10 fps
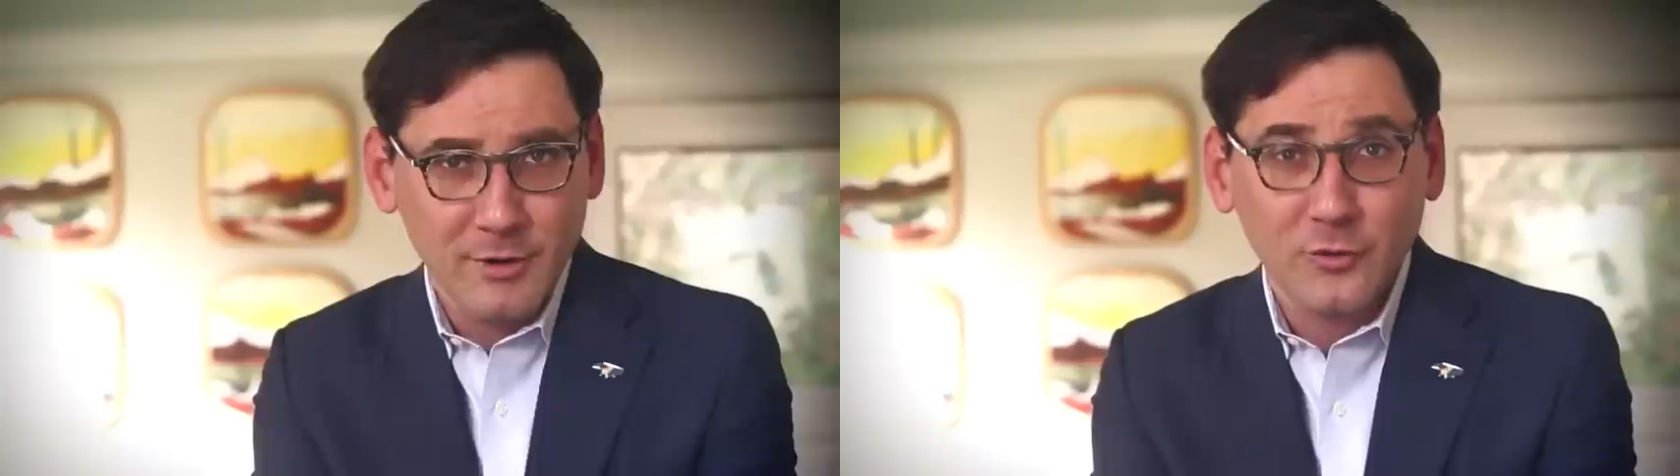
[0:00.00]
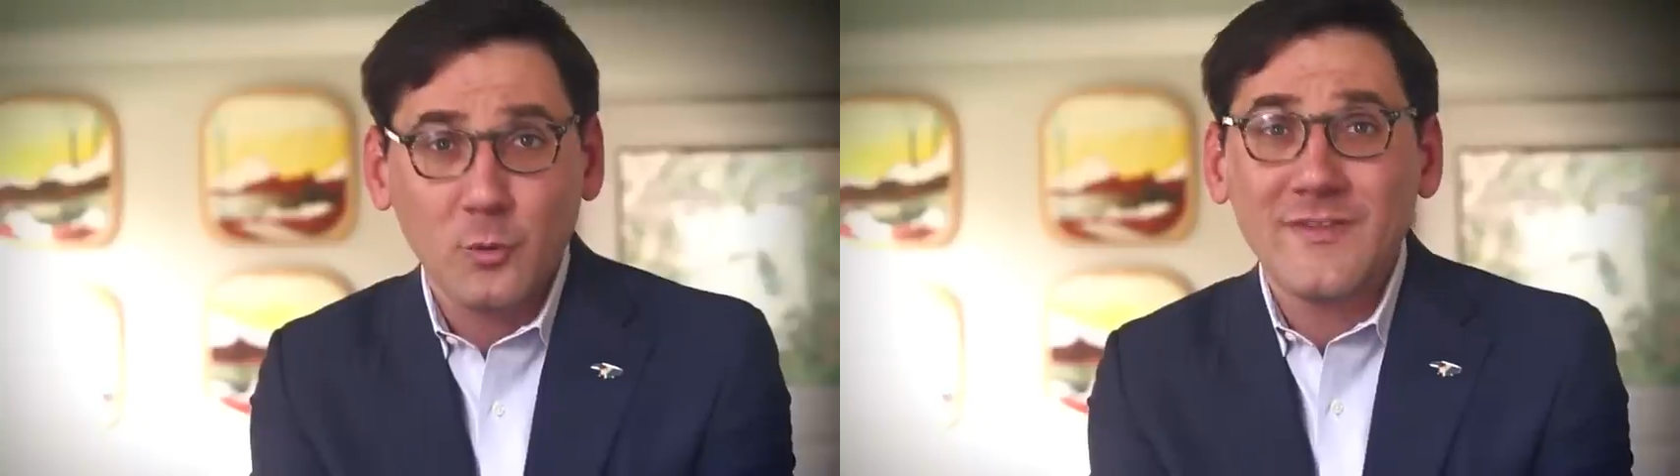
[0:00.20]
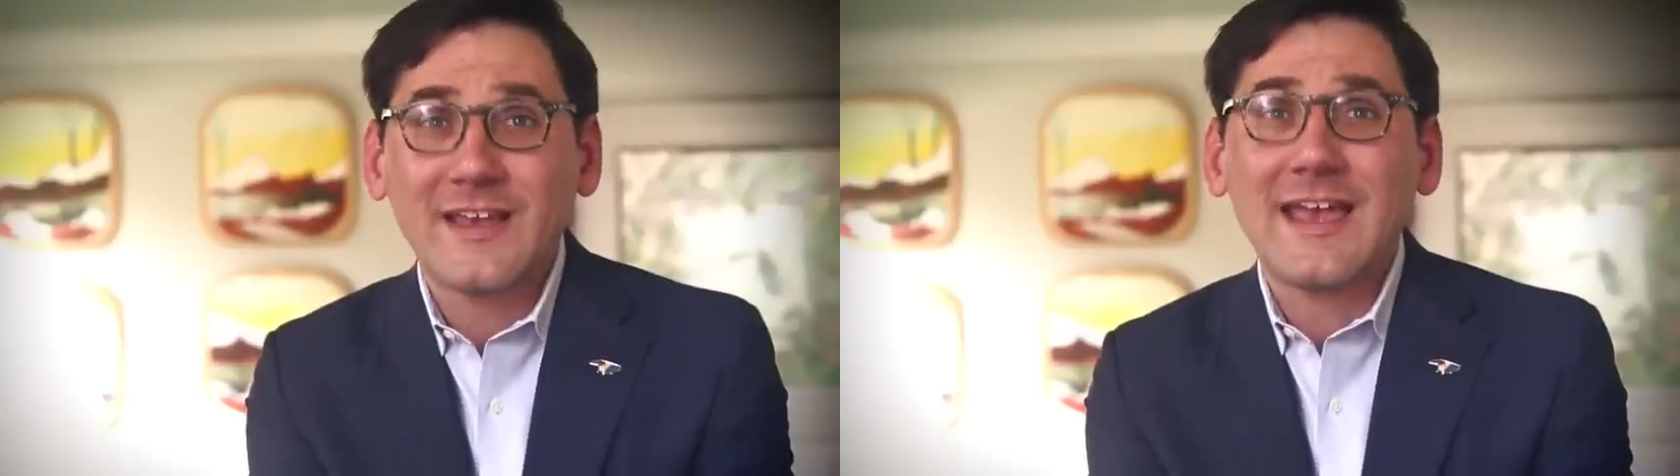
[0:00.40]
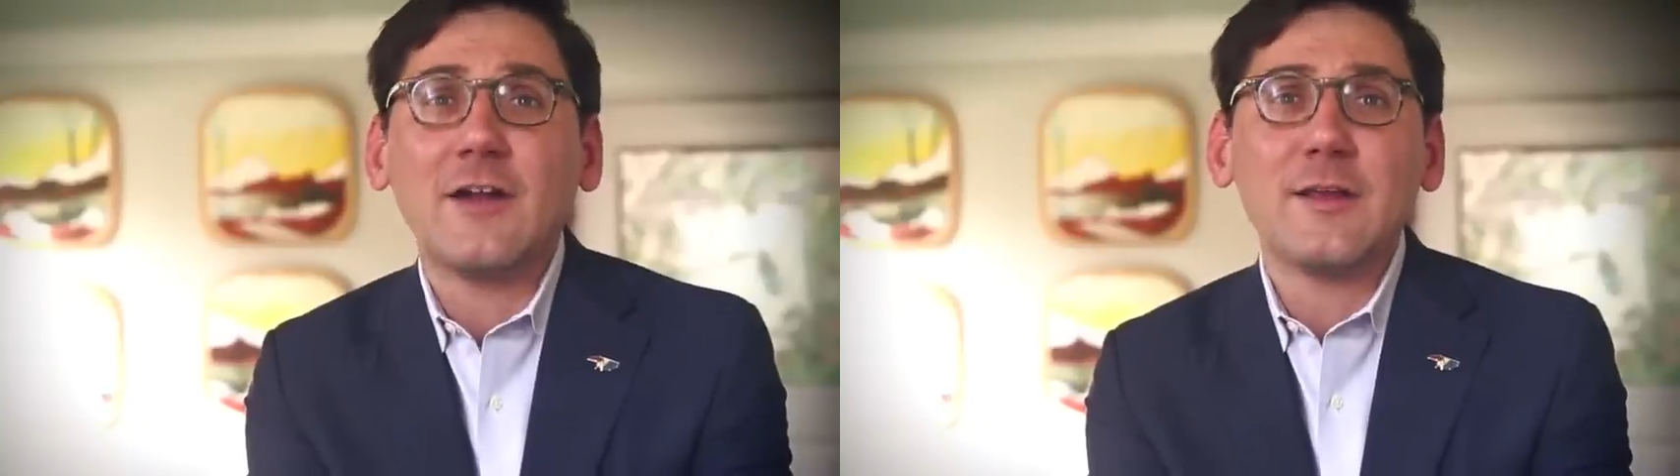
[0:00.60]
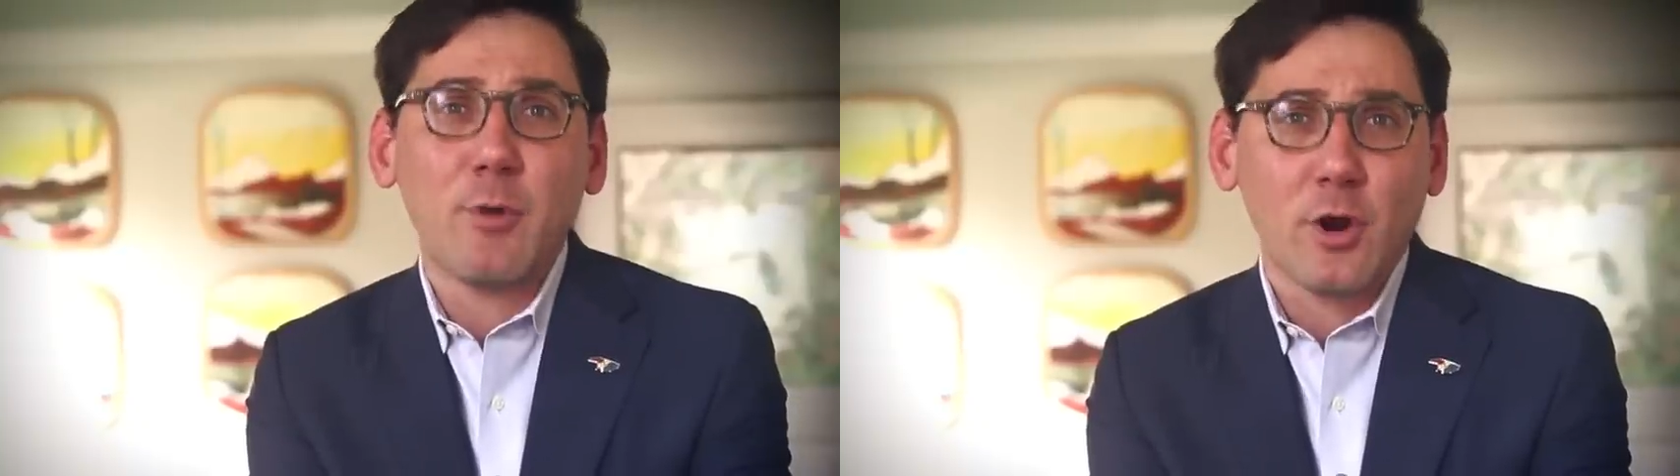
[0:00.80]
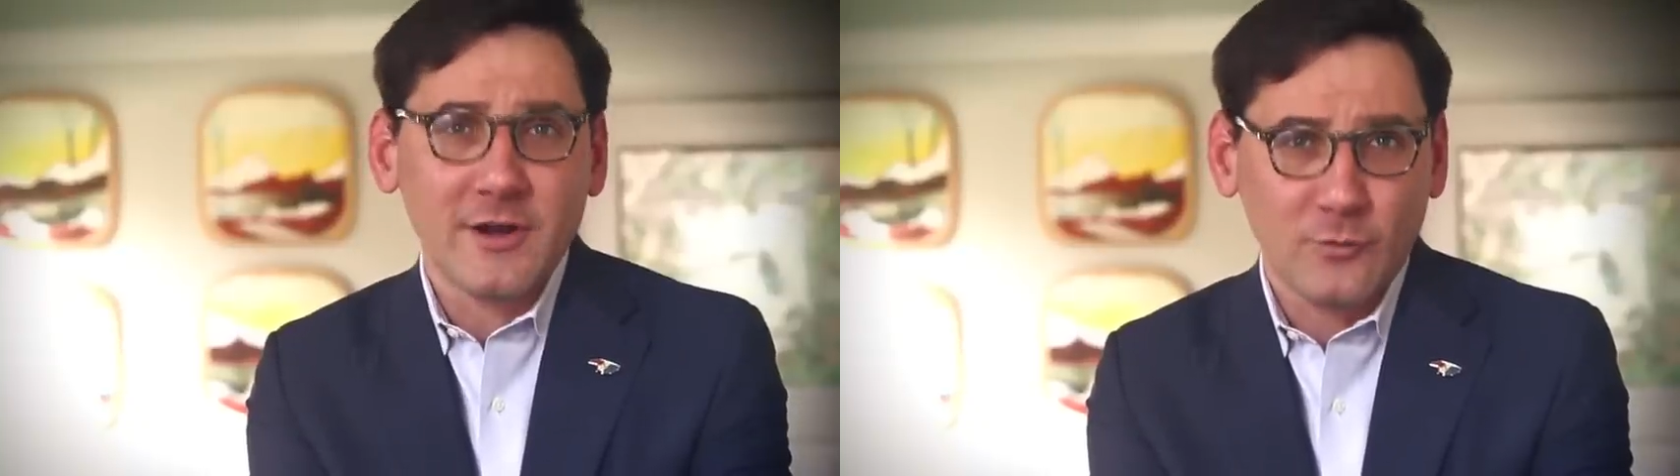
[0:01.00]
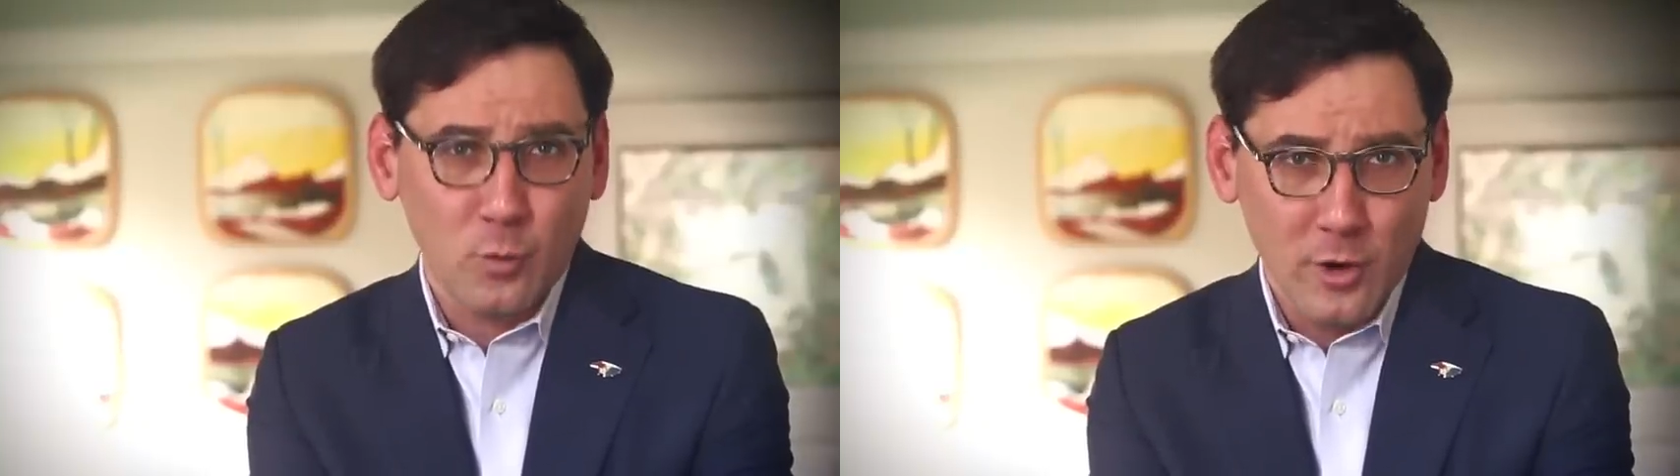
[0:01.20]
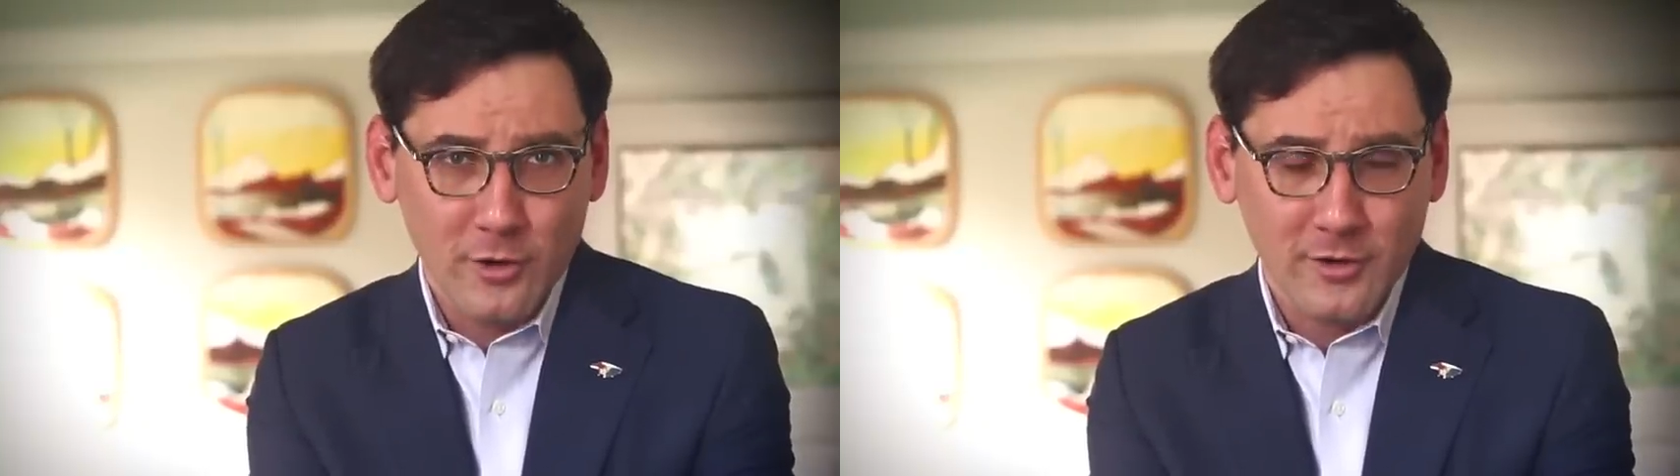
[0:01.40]
because when the county parties
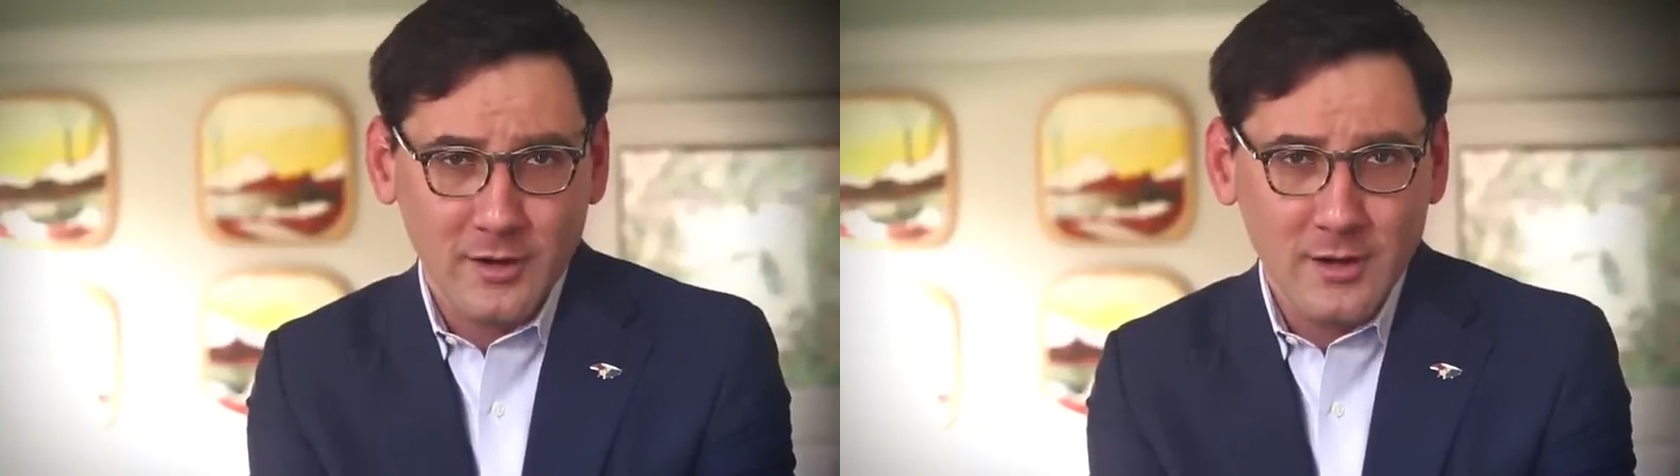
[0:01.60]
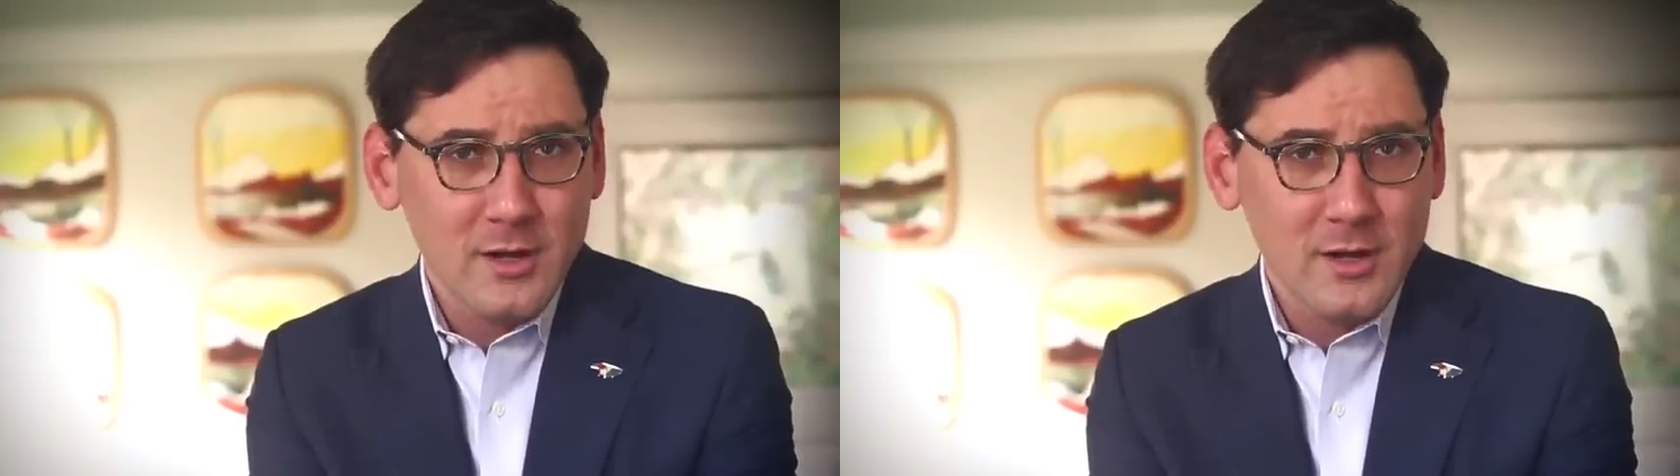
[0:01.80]
work,